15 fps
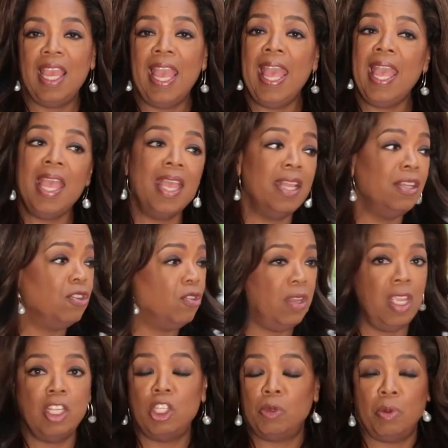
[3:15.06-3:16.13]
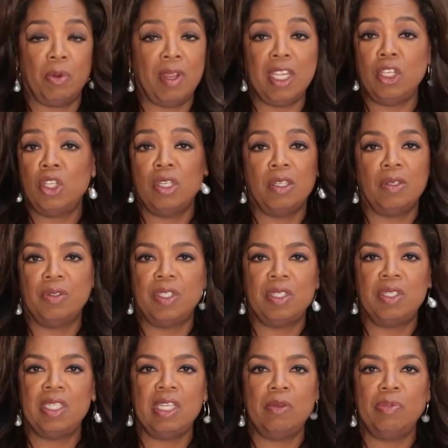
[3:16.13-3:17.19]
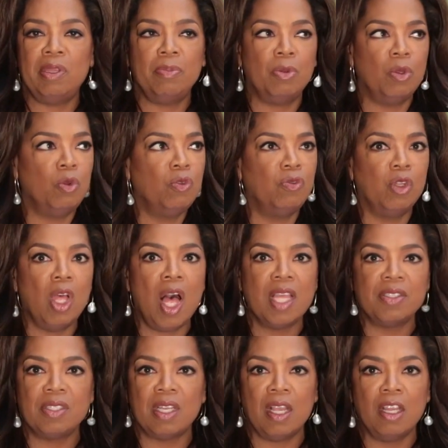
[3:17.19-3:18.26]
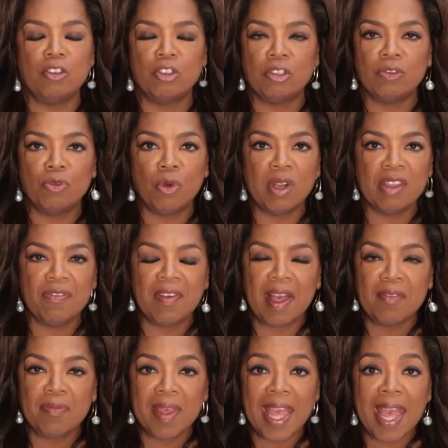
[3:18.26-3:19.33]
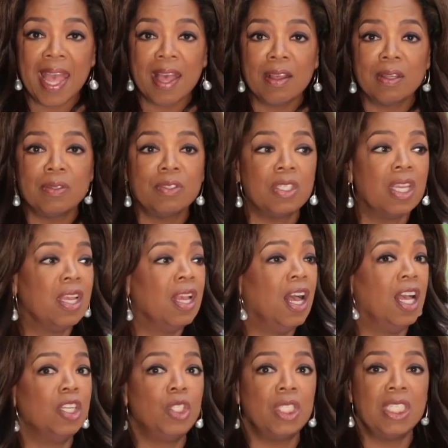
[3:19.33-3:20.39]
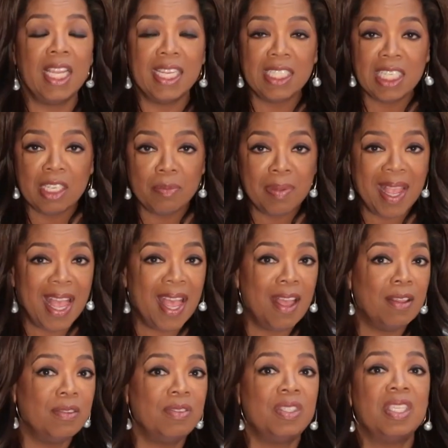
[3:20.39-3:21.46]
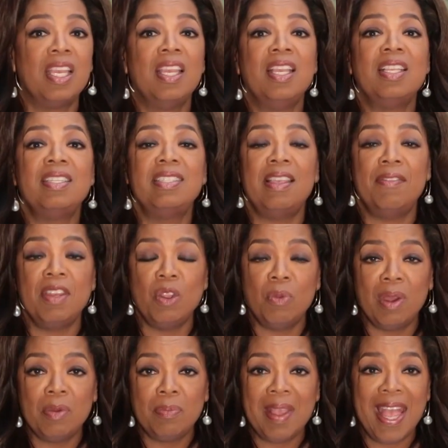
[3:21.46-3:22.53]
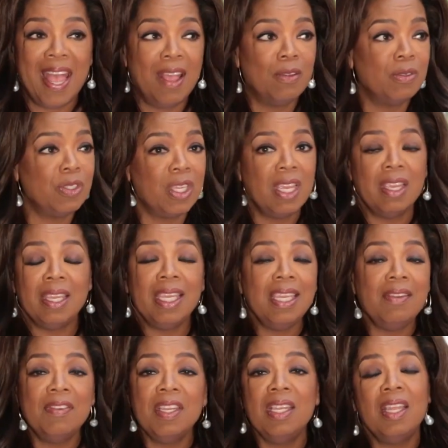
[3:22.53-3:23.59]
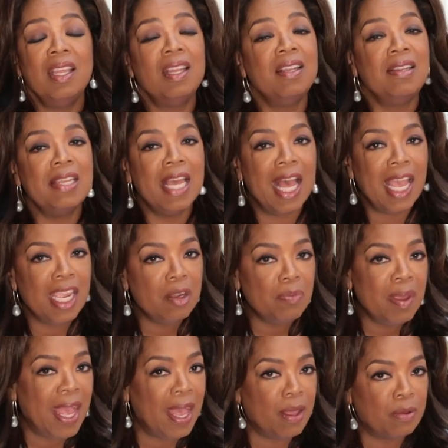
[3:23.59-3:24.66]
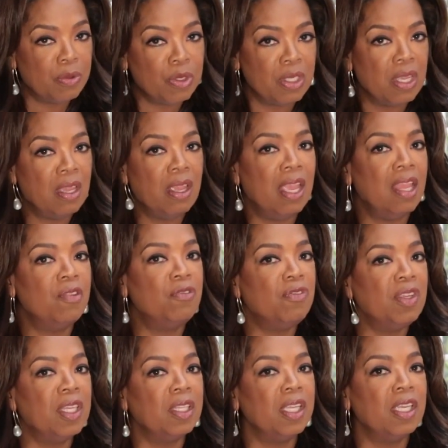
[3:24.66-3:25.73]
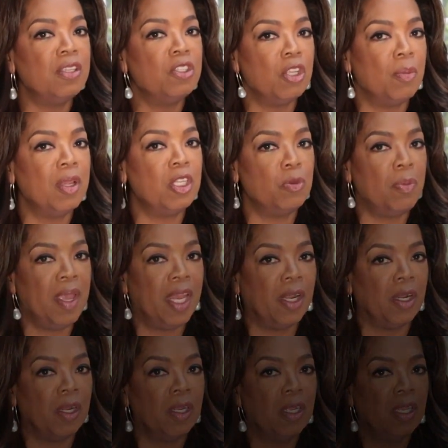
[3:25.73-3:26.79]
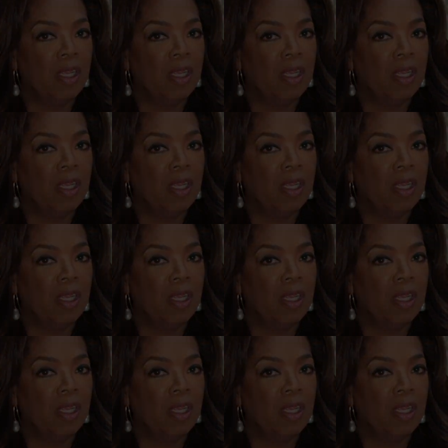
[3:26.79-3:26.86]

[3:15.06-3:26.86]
and inspirational to see people who've lost 145 pounds, 119 pounds, 71 pounds, even nine pounds, and feeling so much better.